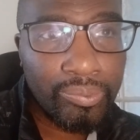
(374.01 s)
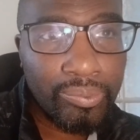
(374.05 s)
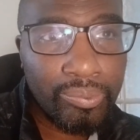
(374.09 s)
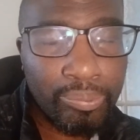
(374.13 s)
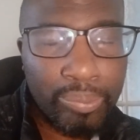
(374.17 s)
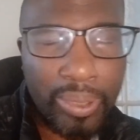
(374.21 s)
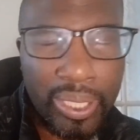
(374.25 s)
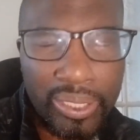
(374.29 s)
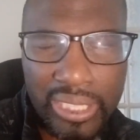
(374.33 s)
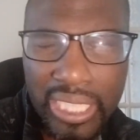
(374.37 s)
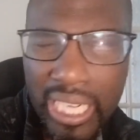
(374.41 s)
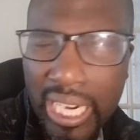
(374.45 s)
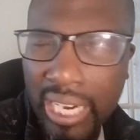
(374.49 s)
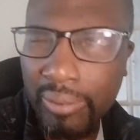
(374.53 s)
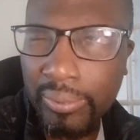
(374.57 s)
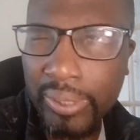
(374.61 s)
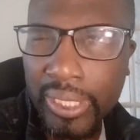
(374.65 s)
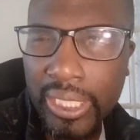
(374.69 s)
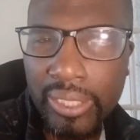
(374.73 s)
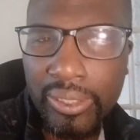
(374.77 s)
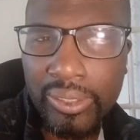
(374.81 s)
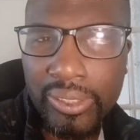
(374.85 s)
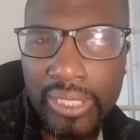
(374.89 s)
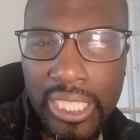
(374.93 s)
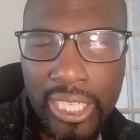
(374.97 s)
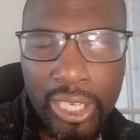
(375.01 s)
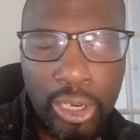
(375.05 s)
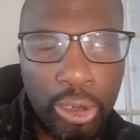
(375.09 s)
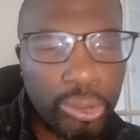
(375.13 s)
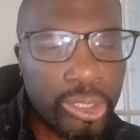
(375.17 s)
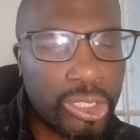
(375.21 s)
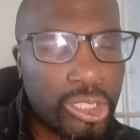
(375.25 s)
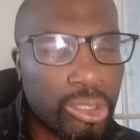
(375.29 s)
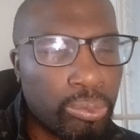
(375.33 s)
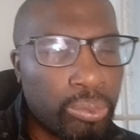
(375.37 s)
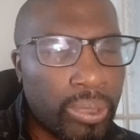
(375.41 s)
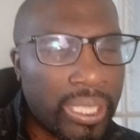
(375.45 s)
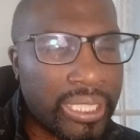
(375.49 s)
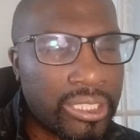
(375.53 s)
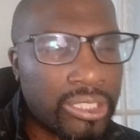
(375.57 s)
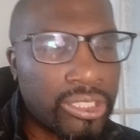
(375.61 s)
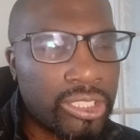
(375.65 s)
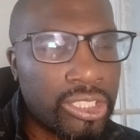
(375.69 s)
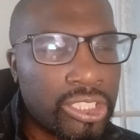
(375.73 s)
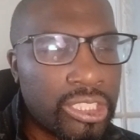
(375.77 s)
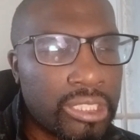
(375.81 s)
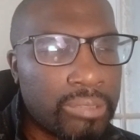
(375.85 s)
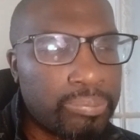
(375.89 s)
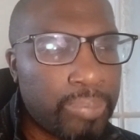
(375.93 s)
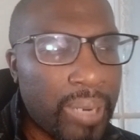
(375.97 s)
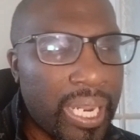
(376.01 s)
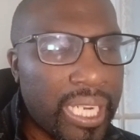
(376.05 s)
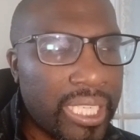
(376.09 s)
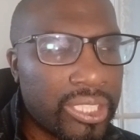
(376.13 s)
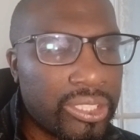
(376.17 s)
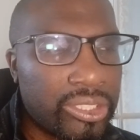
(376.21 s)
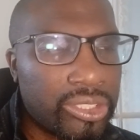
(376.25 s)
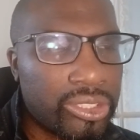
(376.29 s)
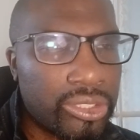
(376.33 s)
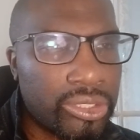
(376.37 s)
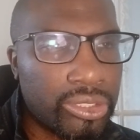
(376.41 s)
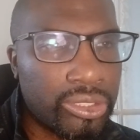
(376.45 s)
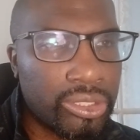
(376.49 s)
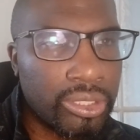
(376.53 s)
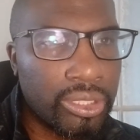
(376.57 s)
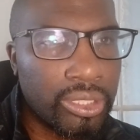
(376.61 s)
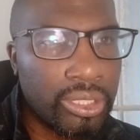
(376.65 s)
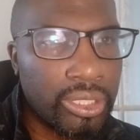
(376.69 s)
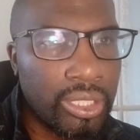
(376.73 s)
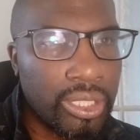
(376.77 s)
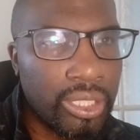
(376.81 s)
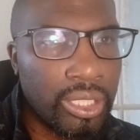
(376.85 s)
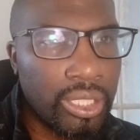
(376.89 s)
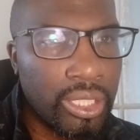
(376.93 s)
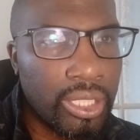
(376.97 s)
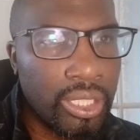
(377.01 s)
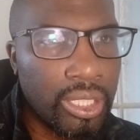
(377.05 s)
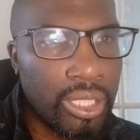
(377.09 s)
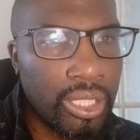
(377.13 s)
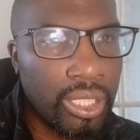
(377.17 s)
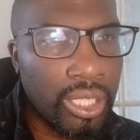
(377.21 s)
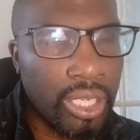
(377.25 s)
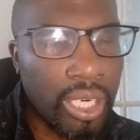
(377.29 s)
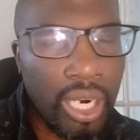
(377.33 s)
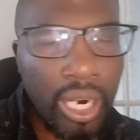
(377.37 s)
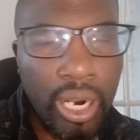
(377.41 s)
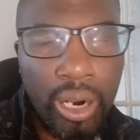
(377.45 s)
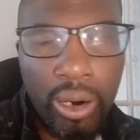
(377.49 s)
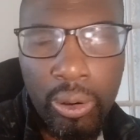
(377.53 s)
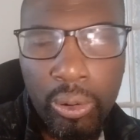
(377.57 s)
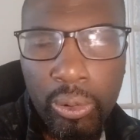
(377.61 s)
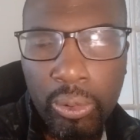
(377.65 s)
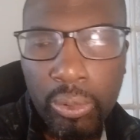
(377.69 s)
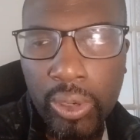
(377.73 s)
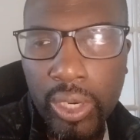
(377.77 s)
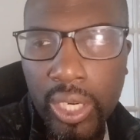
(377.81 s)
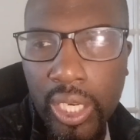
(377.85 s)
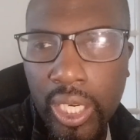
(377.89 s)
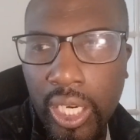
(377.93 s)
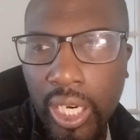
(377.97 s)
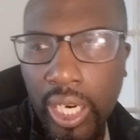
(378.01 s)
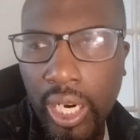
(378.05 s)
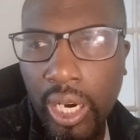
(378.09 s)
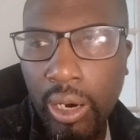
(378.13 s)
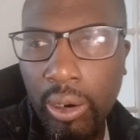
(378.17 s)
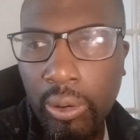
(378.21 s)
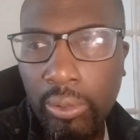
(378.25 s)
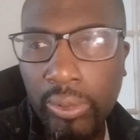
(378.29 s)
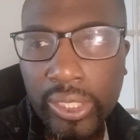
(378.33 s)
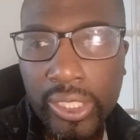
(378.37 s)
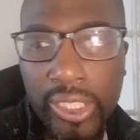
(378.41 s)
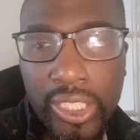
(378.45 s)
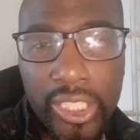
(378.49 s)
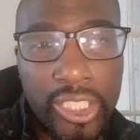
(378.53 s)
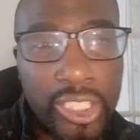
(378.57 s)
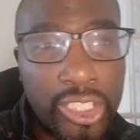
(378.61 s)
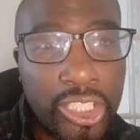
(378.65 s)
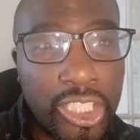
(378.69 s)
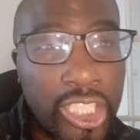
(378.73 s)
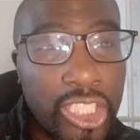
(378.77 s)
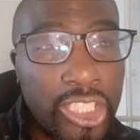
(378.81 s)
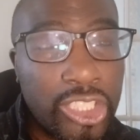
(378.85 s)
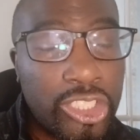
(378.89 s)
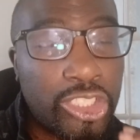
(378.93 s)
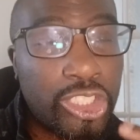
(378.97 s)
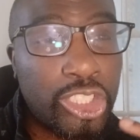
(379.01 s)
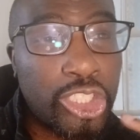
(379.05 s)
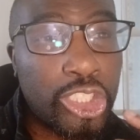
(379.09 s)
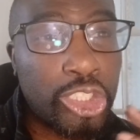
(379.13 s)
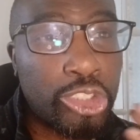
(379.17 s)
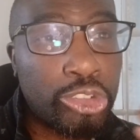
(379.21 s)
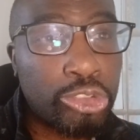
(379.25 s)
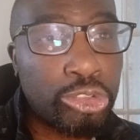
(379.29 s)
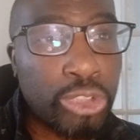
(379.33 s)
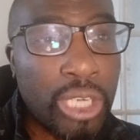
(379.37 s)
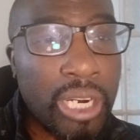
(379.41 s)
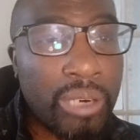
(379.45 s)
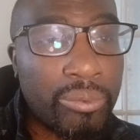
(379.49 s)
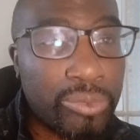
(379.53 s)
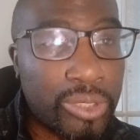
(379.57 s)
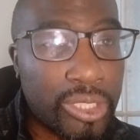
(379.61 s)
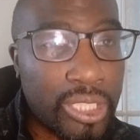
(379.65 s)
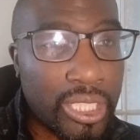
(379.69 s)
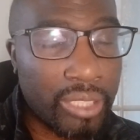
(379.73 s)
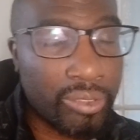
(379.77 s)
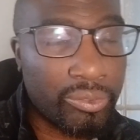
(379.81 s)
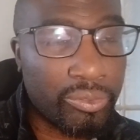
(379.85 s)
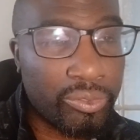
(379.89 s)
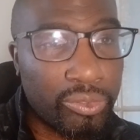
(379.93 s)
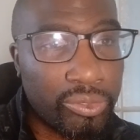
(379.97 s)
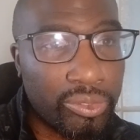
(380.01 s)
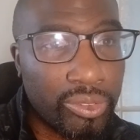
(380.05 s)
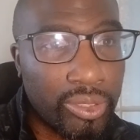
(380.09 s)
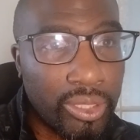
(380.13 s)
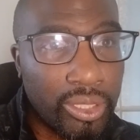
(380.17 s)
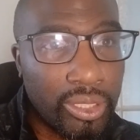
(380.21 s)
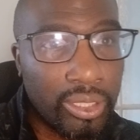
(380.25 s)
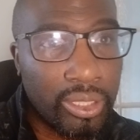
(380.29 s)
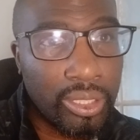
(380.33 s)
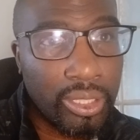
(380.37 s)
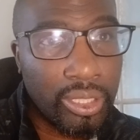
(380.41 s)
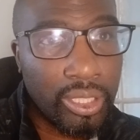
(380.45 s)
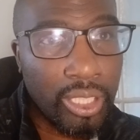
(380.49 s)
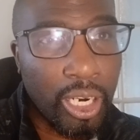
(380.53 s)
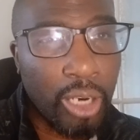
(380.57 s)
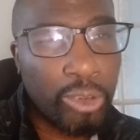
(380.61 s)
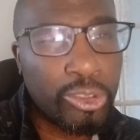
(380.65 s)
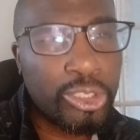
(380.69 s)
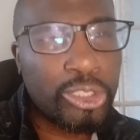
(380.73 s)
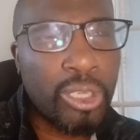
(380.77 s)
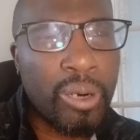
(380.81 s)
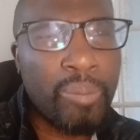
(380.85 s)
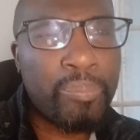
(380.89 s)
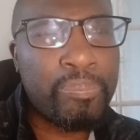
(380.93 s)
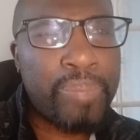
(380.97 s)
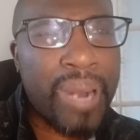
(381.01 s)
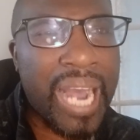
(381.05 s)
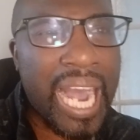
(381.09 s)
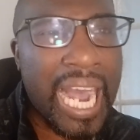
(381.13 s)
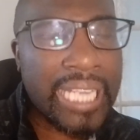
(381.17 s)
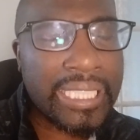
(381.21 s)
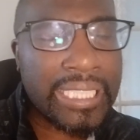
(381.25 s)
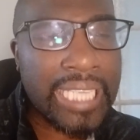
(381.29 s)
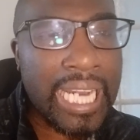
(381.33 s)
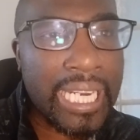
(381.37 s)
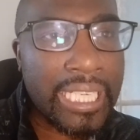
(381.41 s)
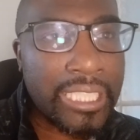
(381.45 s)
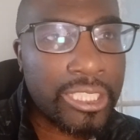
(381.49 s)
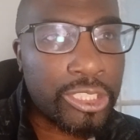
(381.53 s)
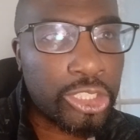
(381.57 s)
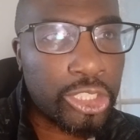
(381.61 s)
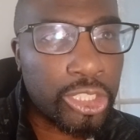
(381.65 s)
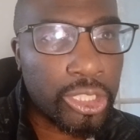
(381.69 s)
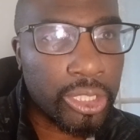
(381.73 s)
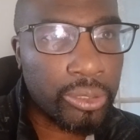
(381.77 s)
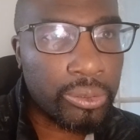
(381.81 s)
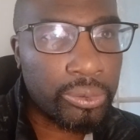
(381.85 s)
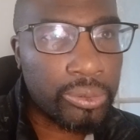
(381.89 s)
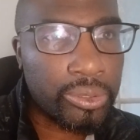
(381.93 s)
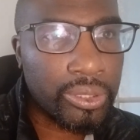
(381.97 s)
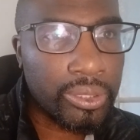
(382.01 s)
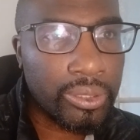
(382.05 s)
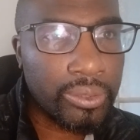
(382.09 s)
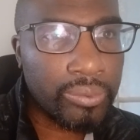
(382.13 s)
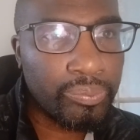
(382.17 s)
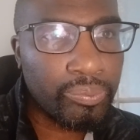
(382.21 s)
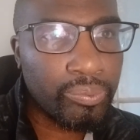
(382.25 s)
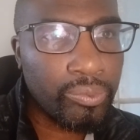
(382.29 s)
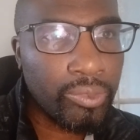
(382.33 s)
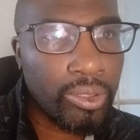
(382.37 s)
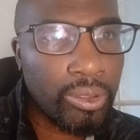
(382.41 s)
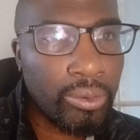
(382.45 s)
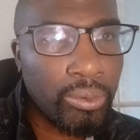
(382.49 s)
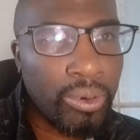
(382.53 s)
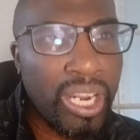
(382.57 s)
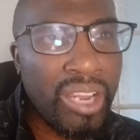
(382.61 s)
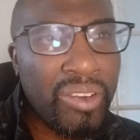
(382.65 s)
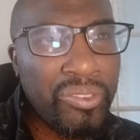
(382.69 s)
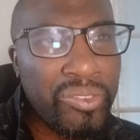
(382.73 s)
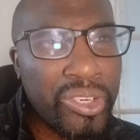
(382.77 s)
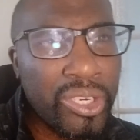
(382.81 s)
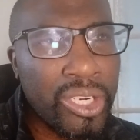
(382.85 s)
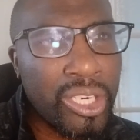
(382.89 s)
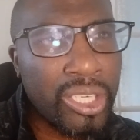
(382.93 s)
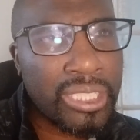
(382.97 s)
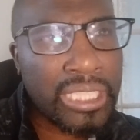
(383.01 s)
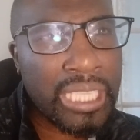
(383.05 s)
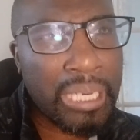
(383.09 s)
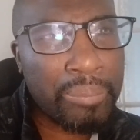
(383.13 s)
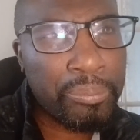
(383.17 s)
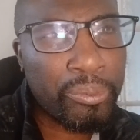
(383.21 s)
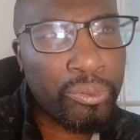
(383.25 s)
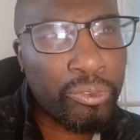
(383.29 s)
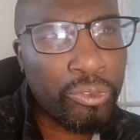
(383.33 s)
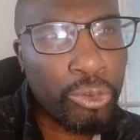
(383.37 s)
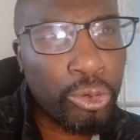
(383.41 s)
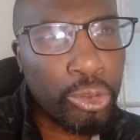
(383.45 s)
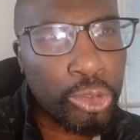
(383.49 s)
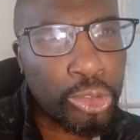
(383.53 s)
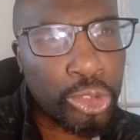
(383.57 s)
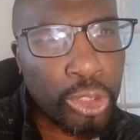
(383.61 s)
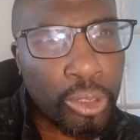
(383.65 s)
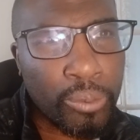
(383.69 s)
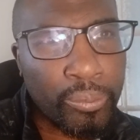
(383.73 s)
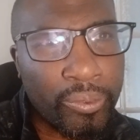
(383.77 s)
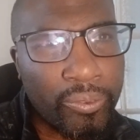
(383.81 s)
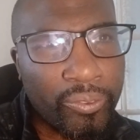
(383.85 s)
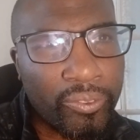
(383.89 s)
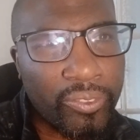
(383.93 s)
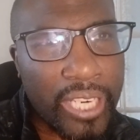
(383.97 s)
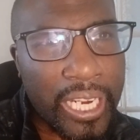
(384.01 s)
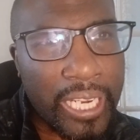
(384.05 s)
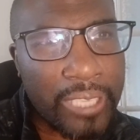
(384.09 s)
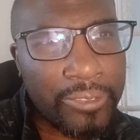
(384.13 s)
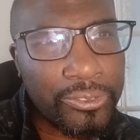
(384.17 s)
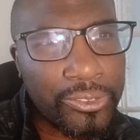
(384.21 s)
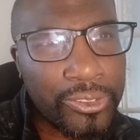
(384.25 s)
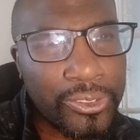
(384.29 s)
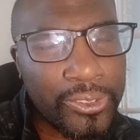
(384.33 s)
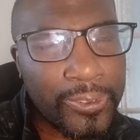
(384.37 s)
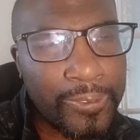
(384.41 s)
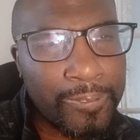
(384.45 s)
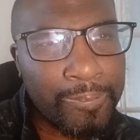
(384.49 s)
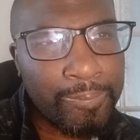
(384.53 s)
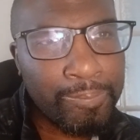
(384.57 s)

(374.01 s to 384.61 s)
but now I'm hearing that he's a waste of space. He's destructive. Oh, he's got a bad attitude. Where have you heard that before, Tottenham fans?